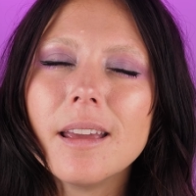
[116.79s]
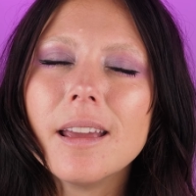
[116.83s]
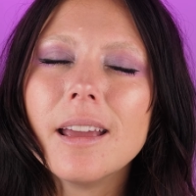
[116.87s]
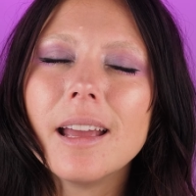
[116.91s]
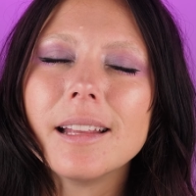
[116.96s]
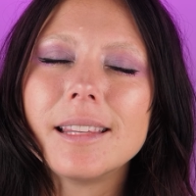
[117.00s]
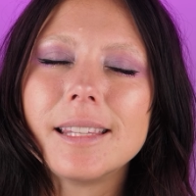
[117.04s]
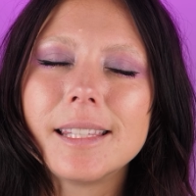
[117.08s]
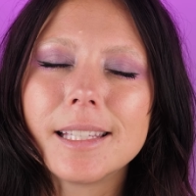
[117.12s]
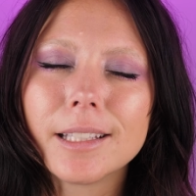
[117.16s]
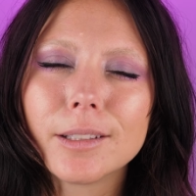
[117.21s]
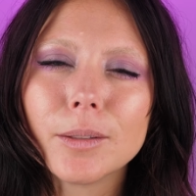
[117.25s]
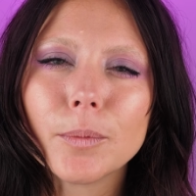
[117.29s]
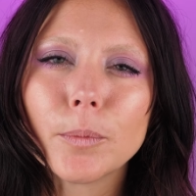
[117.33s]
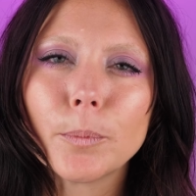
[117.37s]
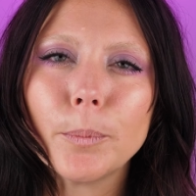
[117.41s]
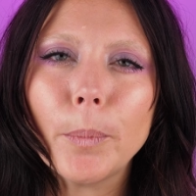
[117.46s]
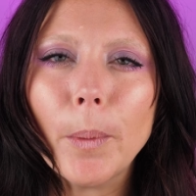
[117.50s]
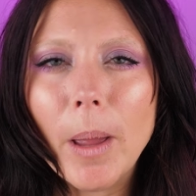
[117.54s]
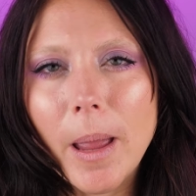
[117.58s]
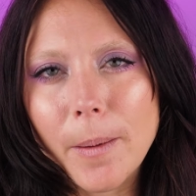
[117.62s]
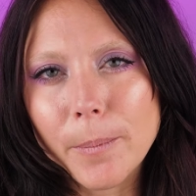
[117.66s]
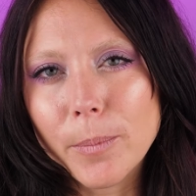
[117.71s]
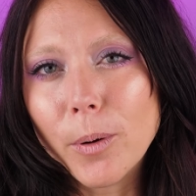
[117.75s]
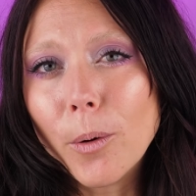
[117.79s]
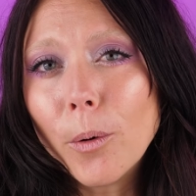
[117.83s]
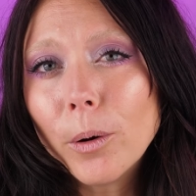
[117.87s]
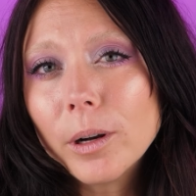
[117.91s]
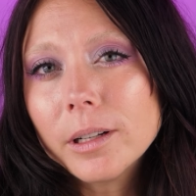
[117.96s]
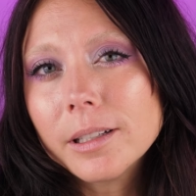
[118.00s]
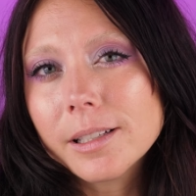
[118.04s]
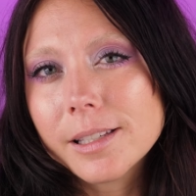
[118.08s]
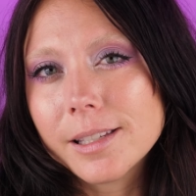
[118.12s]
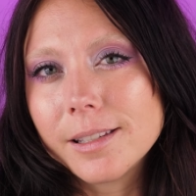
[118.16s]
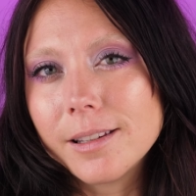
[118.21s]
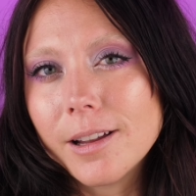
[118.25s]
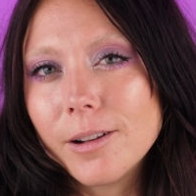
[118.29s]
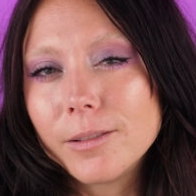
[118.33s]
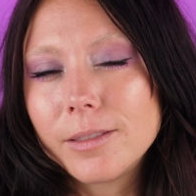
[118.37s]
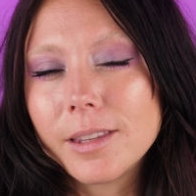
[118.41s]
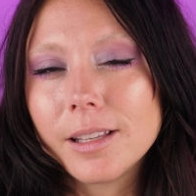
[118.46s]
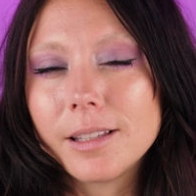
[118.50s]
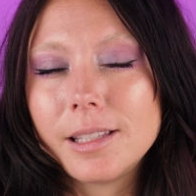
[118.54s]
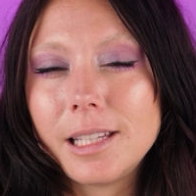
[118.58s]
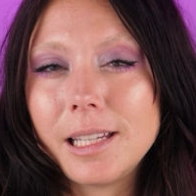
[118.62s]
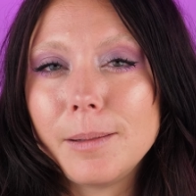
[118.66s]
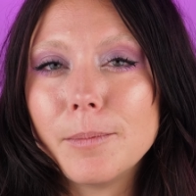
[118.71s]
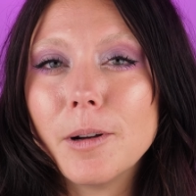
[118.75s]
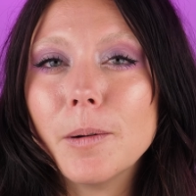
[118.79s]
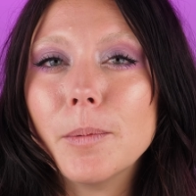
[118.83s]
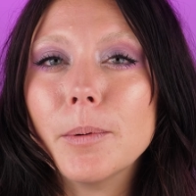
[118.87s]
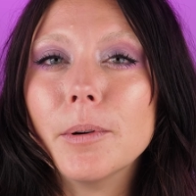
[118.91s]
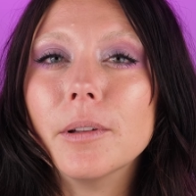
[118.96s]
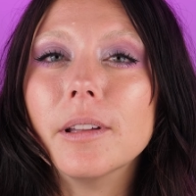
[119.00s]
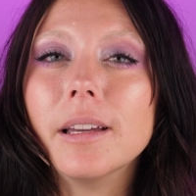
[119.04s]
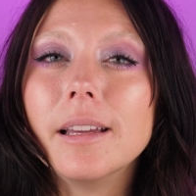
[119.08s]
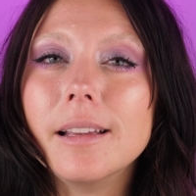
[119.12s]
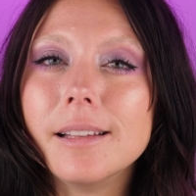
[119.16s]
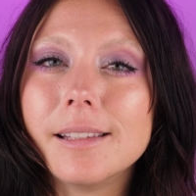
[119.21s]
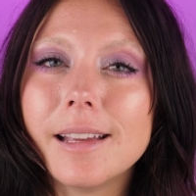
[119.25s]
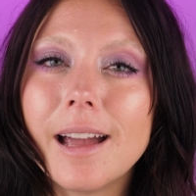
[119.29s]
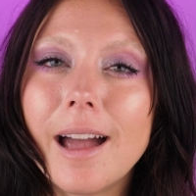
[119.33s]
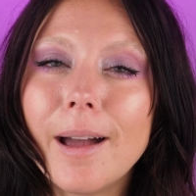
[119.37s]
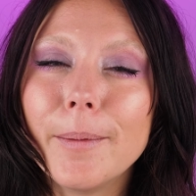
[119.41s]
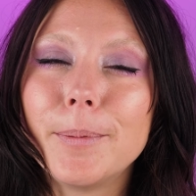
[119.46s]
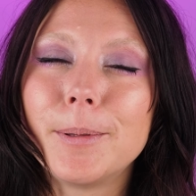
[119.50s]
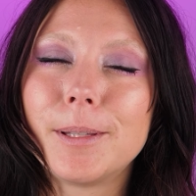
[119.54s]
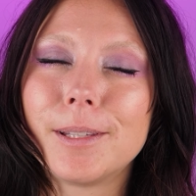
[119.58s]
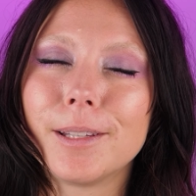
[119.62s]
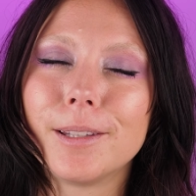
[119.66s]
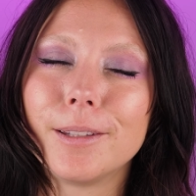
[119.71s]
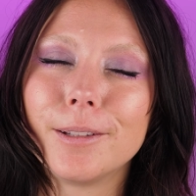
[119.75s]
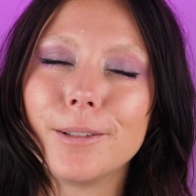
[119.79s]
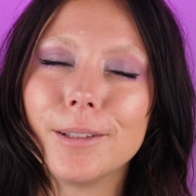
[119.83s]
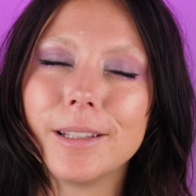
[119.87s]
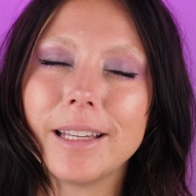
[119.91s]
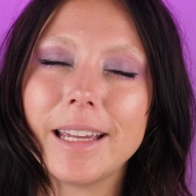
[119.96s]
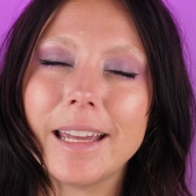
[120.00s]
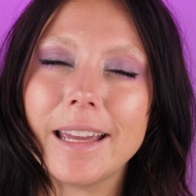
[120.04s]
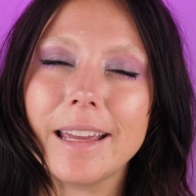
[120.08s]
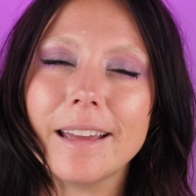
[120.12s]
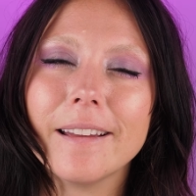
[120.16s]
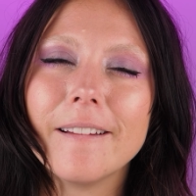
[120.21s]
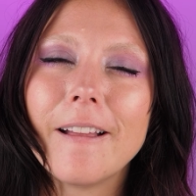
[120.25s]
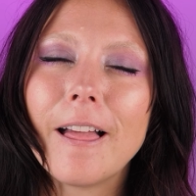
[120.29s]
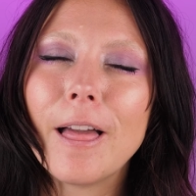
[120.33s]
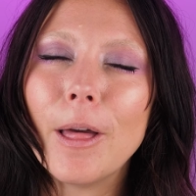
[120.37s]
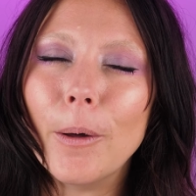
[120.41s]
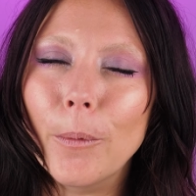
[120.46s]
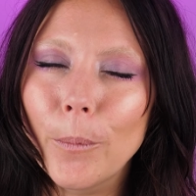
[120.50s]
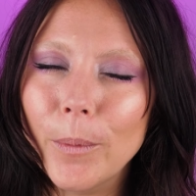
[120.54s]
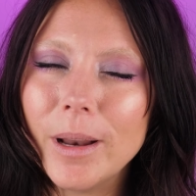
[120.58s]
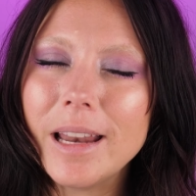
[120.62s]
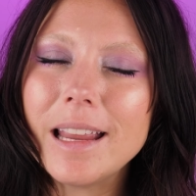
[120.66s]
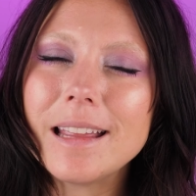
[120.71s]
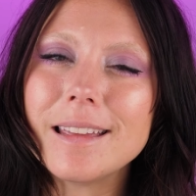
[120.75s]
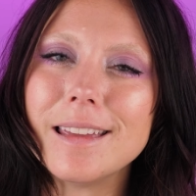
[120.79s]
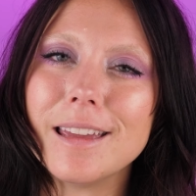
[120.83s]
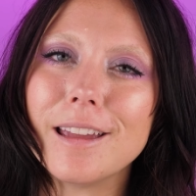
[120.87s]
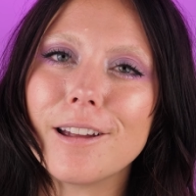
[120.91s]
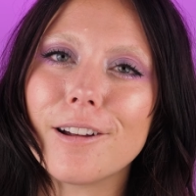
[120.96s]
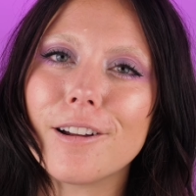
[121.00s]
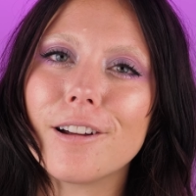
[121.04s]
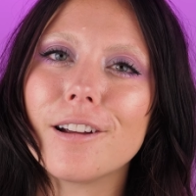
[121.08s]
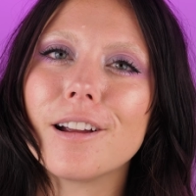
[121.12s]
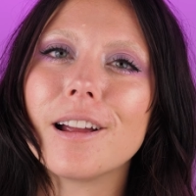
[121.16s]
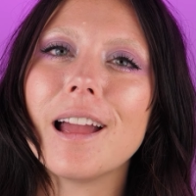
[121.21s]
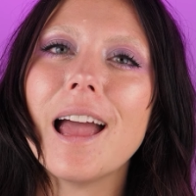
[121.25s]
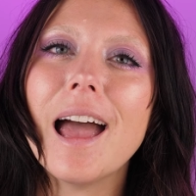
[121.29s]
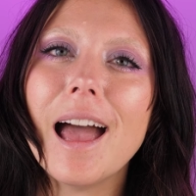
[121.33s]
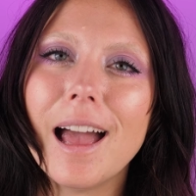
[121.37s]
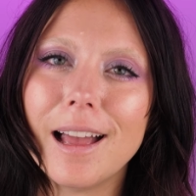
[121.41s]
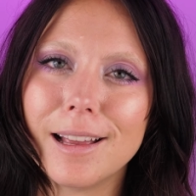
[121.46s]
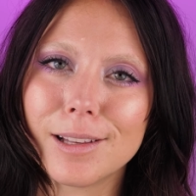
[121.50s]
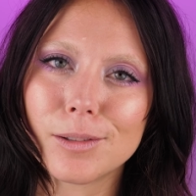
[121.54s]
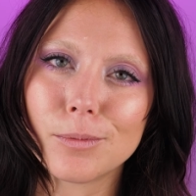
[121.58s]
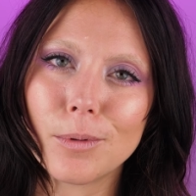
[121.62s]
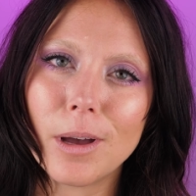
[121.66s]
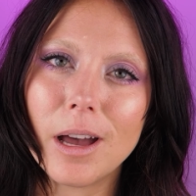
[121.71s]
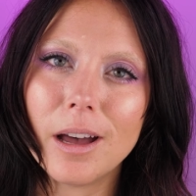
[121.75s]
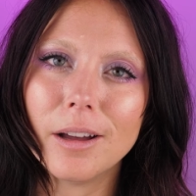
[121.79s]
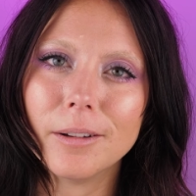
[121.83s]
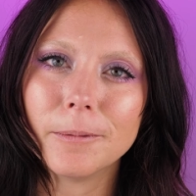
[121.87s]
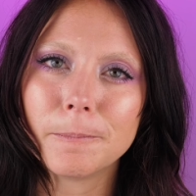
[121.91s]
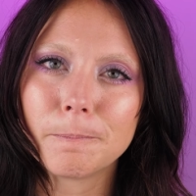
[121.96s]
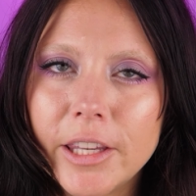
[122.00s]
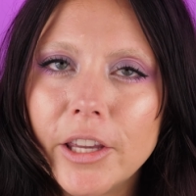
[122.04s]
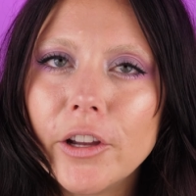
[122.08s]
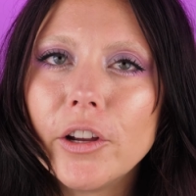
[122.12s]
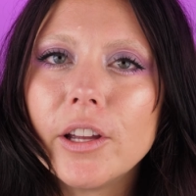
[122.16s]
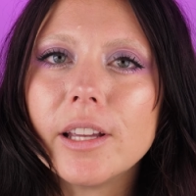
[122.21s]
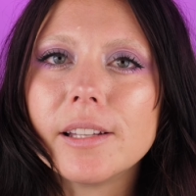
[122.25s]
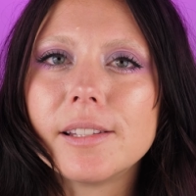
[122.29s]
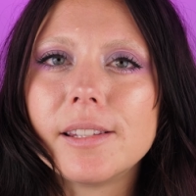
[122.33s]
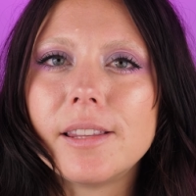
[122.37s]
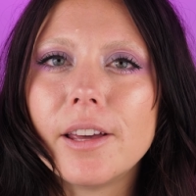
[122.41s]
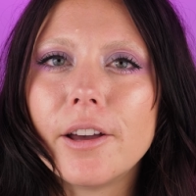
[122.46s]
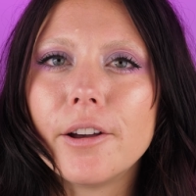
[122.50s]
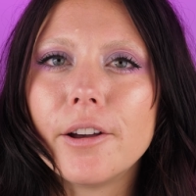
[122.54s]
it's still important to note that T-Mobile is absolutely winning here as well. Curious